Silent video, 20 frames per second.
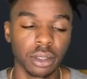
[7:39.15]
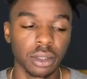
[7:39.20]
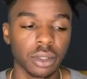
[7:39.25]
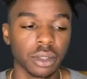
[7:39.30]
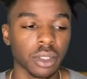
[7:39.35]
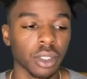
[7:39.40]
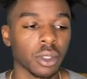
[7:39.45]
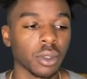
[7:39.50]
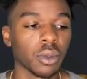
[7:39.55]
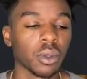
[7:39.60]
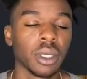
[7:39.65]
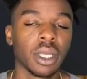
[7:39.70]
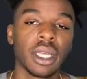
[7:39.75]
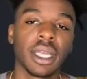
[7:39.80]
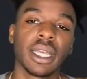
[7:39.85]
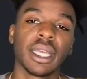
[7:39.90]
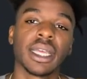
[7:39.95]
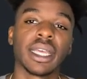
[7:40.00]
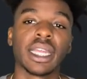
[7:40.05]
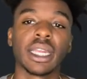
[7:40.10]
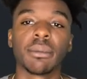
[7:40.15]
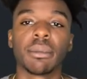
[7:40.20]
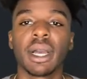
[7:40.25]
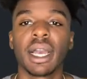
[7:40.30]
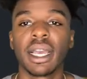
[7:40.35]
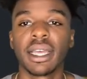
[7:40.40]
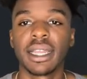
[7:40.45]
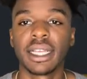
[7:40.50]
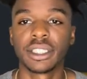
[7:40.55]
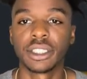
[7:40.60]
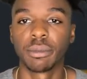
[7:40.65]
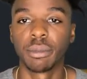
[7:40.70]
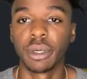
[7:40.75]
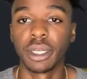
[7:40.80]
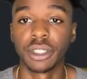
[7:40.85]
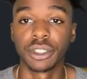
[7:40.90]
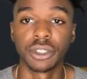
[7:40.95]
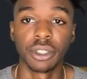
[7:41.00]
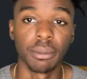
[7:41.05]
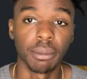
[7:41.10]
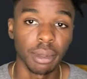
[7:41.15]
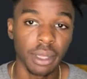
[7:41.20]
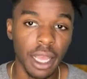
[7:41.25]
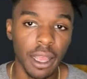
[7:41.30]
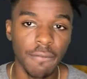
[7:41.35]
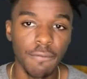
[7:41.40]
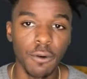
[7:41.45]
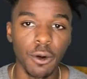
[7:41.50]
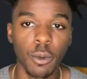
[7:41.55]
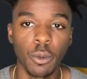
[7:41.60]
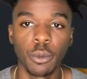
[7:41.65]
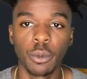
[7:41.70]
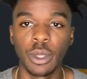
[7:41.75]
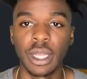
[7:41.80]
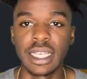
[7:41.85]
So anybody that you're bringing to the platform,